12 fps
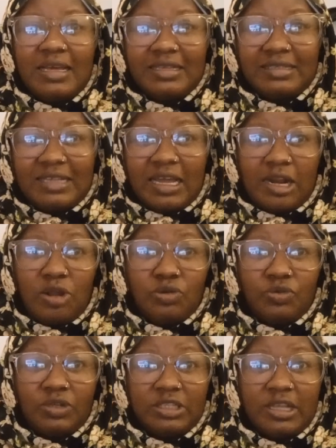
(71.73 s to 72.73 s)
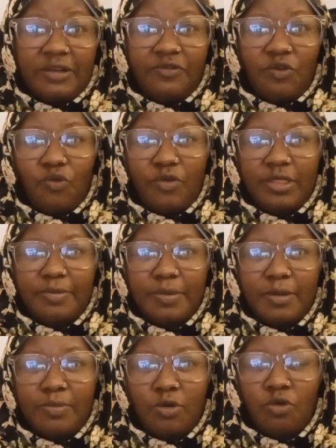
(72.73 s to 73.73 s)
Surround yourself with
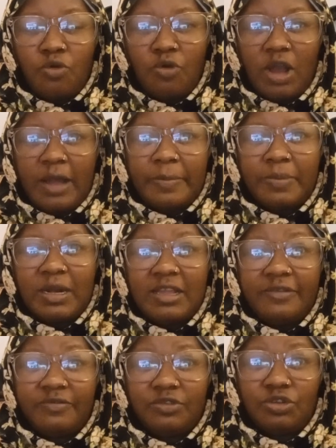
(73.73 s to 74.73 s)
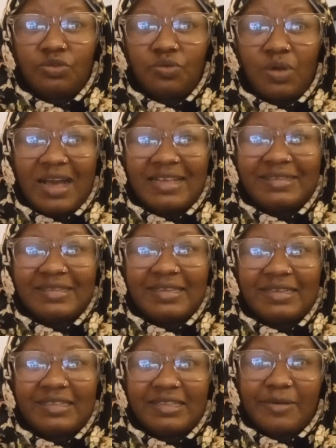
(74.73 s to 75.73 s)
people who uplift you and
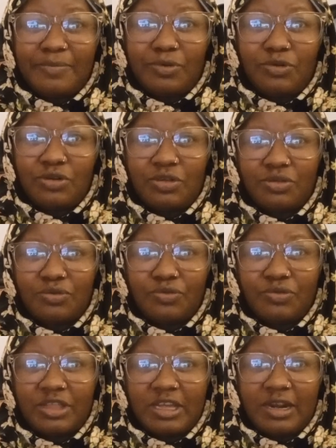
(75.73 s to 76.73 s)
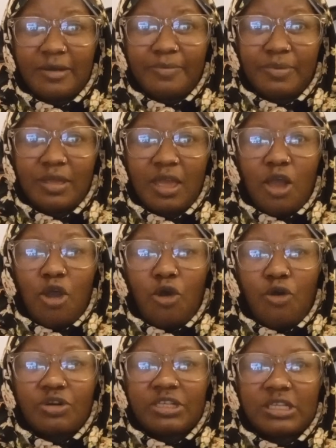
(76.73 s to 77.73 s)
seek support through therapy
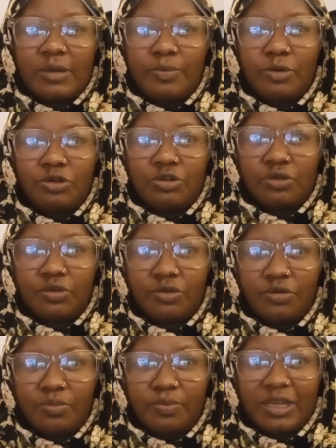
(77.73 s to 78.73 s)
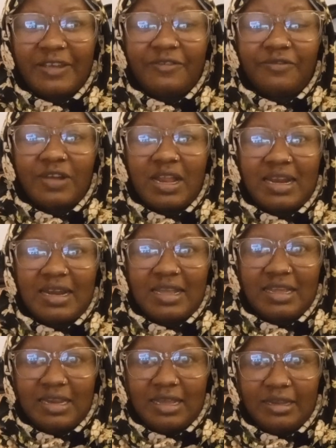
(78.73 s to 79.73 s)
or support group if
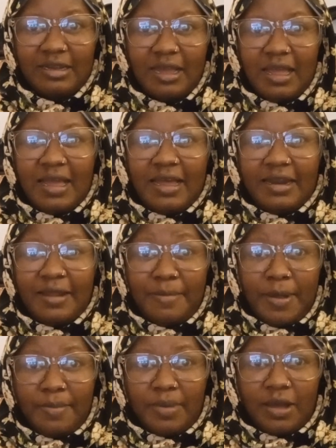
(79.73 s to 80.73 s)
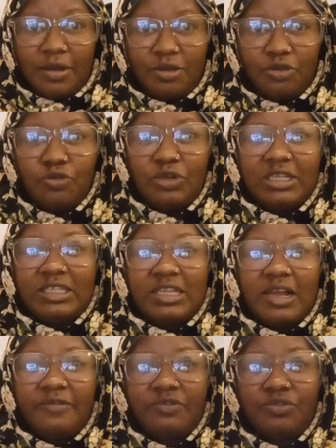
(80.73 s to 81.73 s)
needed. Remember, you
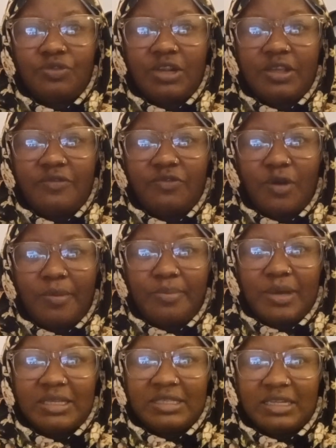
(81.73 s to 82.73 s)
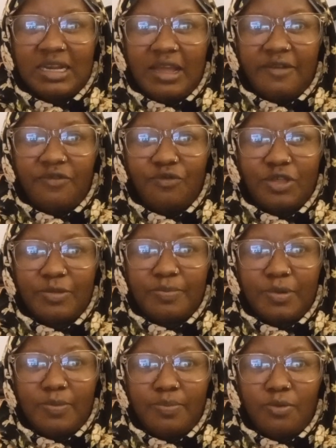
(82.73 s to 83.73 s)
deserve to live your best life with
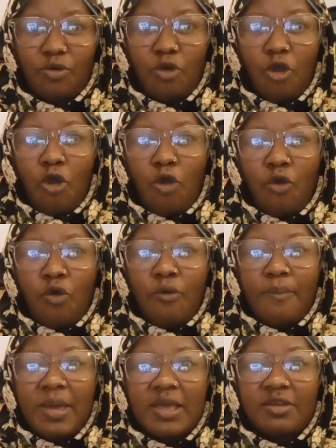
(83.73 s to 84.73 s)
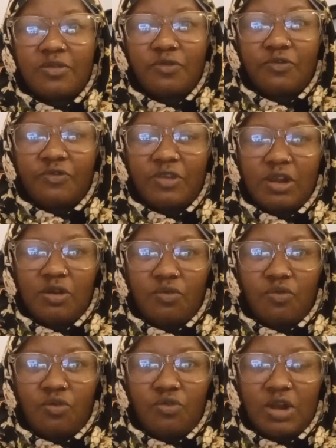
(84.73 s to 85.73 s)
people who make you feel
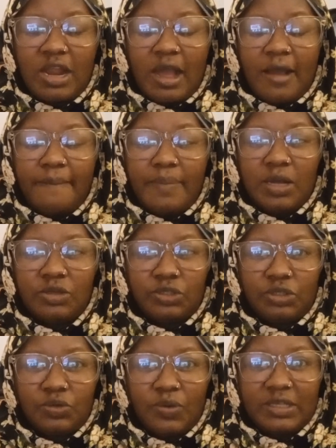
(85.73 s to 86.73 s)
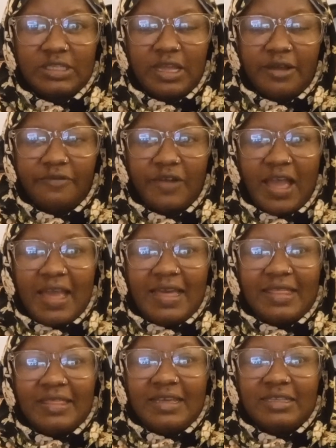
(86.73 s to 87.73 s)
good about yourself.
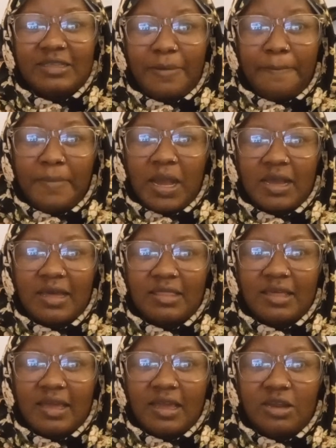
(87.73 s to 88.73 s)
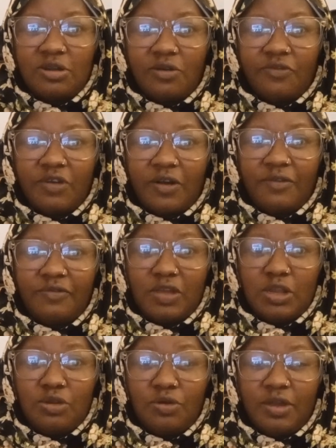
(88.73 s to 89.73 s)
This marks the end of our
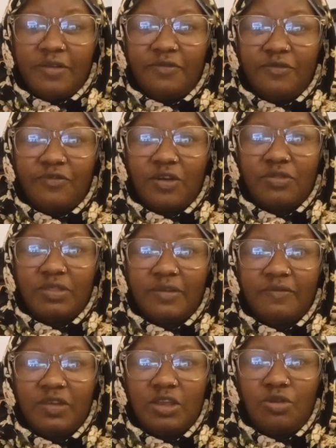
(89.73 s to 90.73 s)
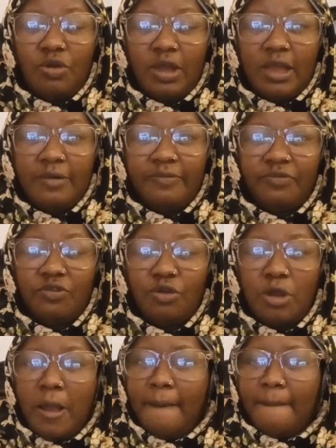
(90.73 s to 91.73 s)
video. If you found the video helpful,
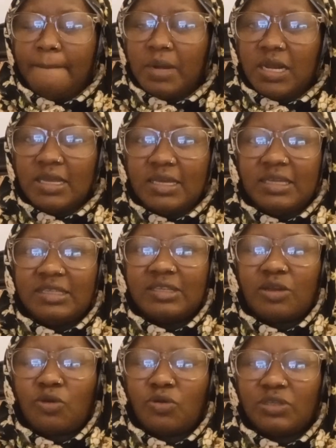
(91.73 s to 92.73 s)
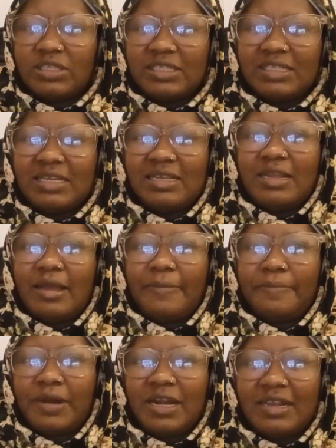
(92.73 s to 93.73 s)
please consider,
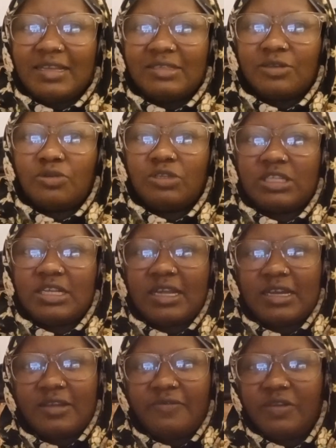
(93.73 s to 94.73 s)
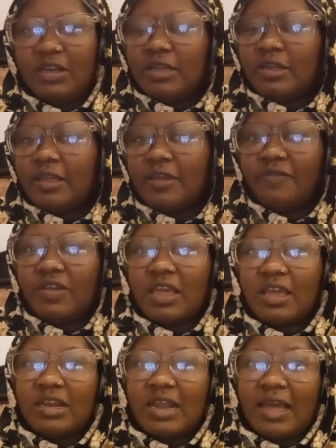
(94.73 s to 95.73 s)
please consider giving, giving
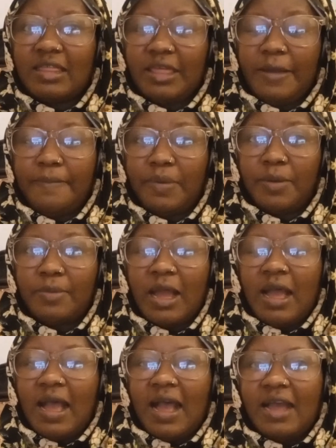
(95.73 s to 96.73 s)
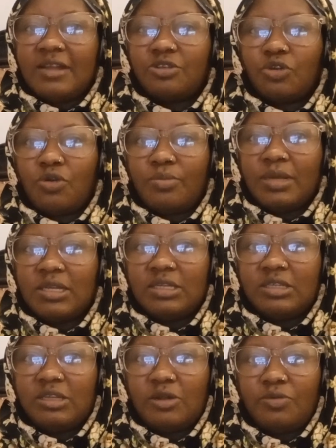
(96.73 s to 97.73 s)
it a thumbs up and comment
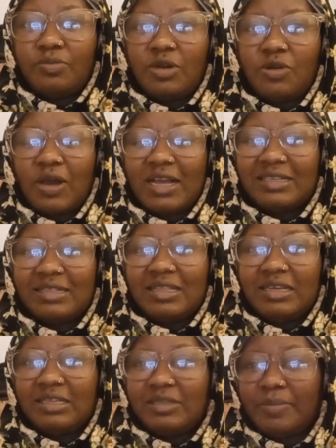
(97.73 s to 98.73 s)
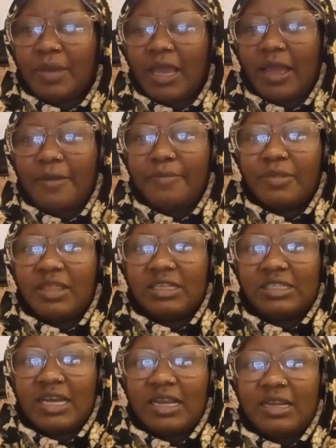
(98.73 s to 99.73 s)
down below, as this may help the
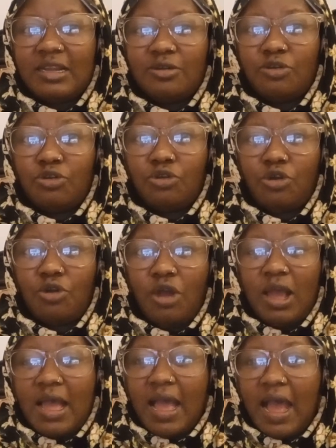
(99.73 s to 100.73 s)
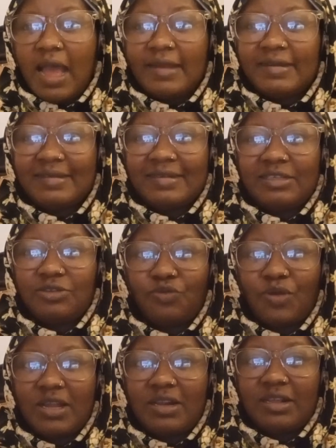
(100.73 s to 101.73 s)
channel grow and reach a
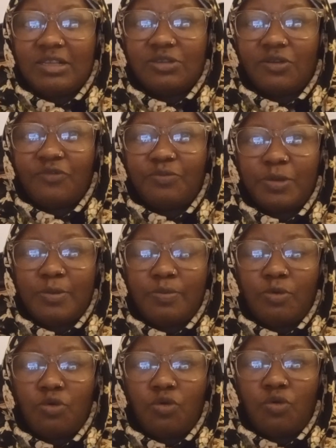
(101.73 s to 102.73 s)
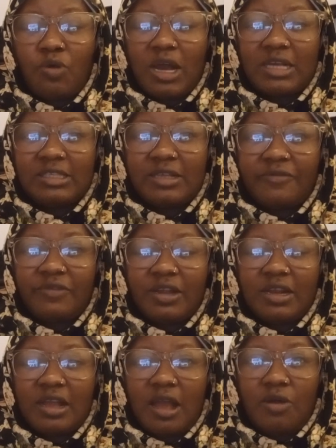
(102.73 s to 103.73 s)
wide range of people who are
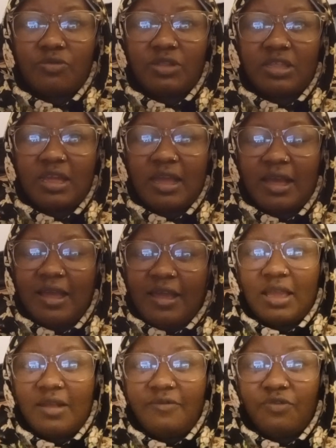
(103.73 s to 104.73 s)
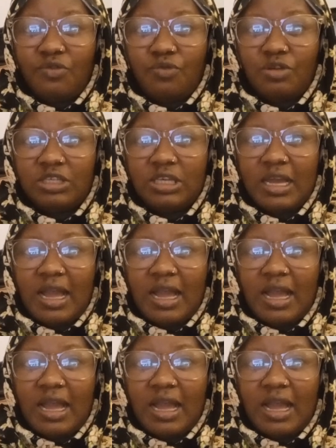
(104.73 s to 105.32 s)
suffering out there. Thank you for watching.